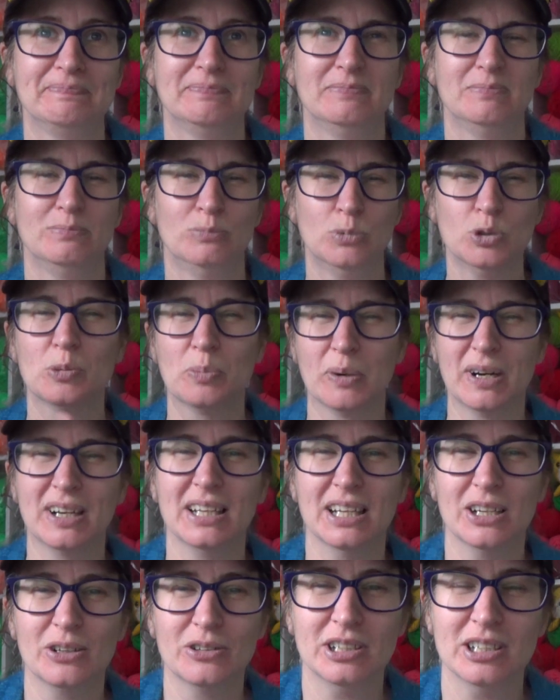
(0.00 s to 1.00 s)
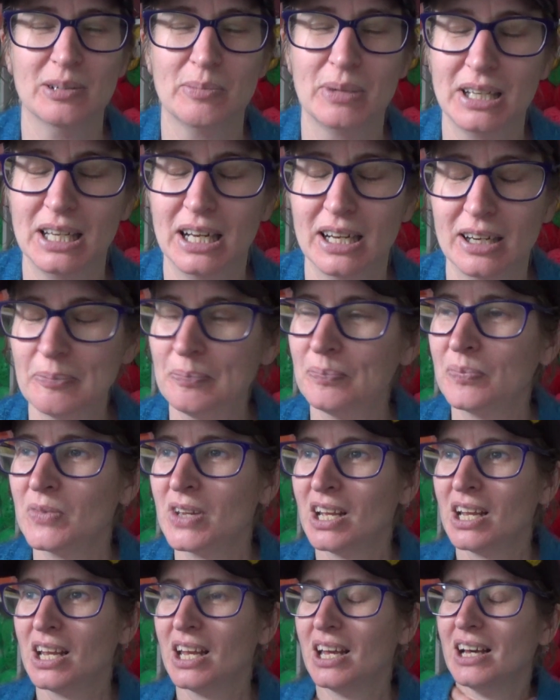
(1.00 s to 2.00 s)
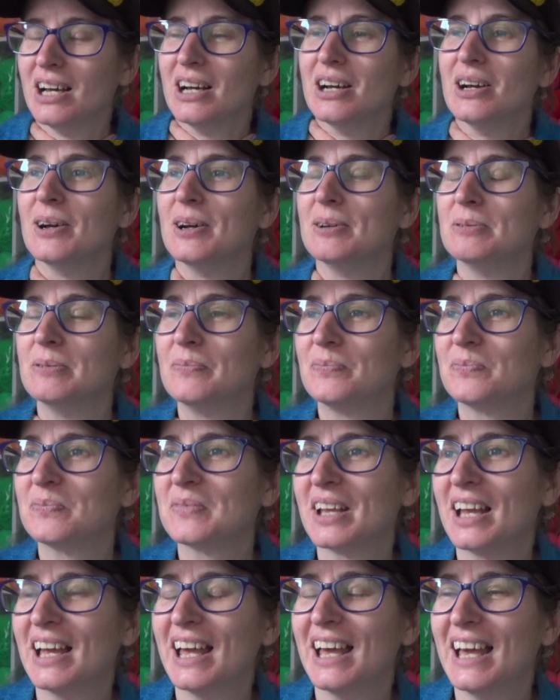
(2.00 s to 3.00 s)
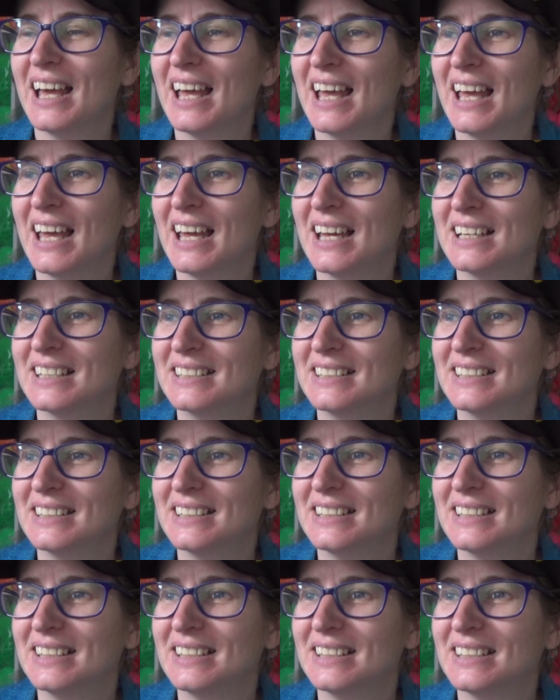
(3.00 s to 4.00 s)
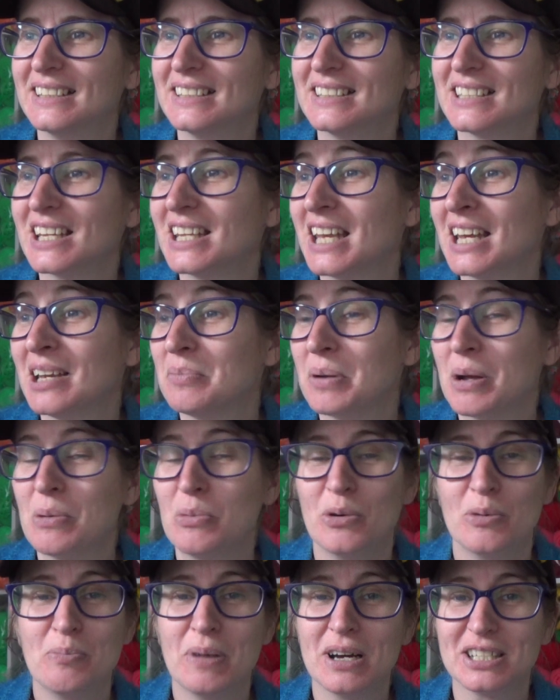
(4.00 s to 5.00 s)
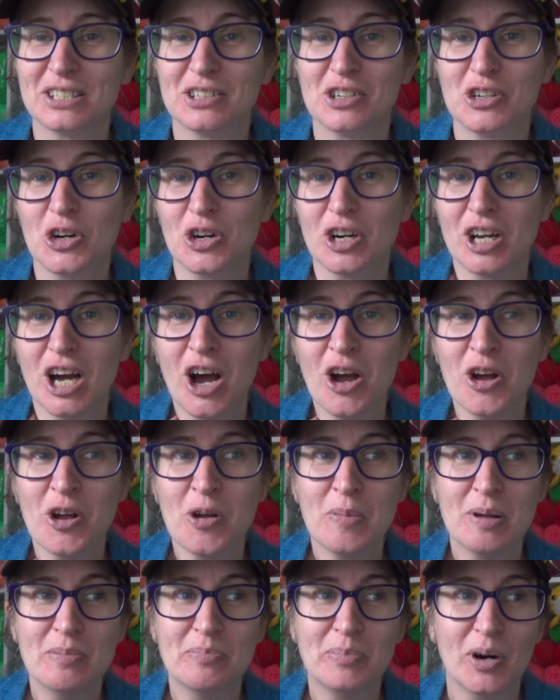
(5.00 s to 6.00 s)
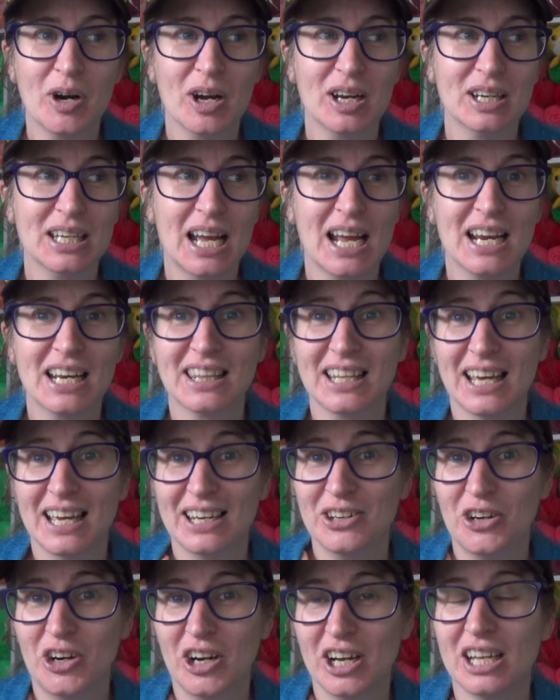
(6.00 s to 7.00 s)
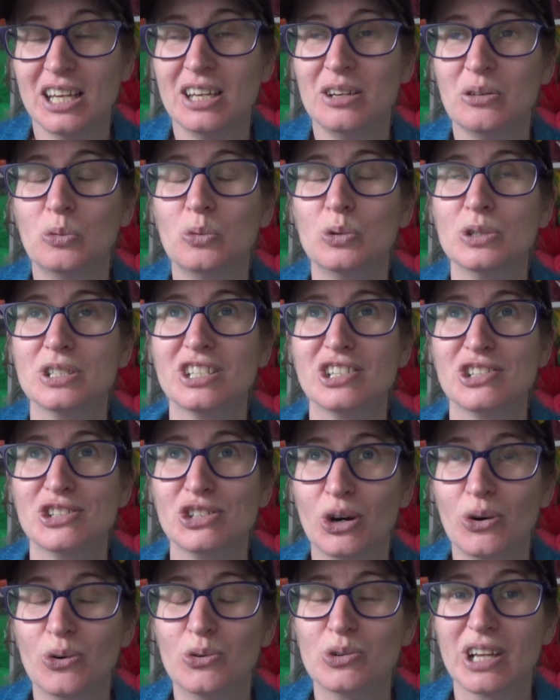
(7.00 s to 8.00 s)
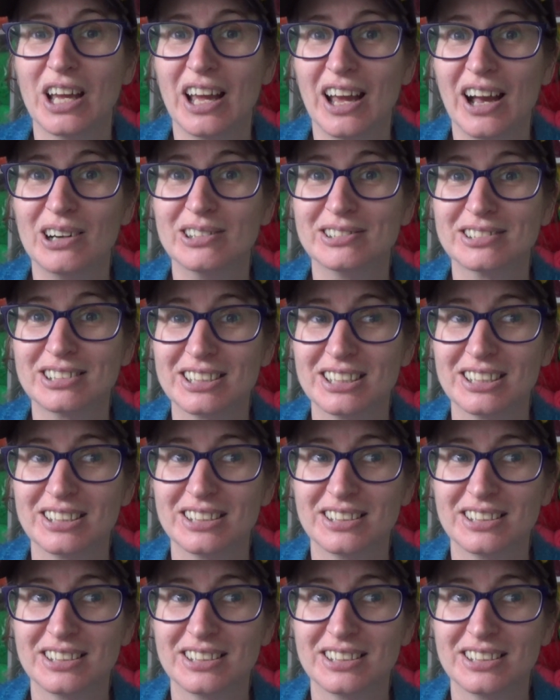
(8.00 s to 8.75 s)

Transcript: We'll spring that on hubby later. And so yeah, people must have gone home, and by later that night it was sold out.